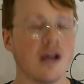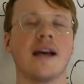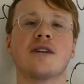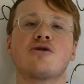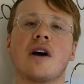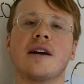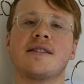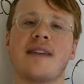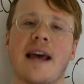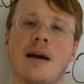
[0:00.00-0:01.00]
is trying to
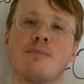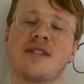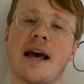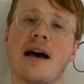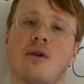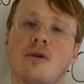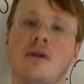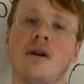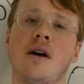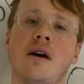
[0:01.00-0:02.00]
tamp down
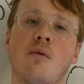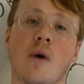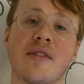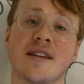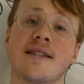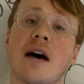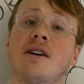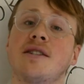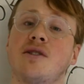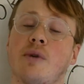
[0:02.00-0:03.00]
what the cell
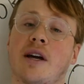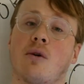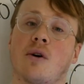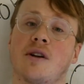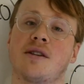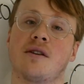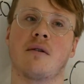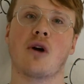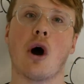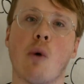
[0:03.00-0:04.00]
is doing in order to
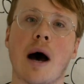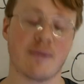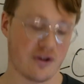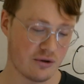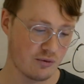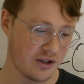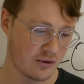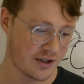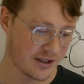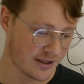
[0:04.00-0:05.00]
co-opt those
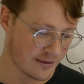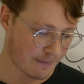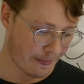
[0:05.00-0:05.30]
resources,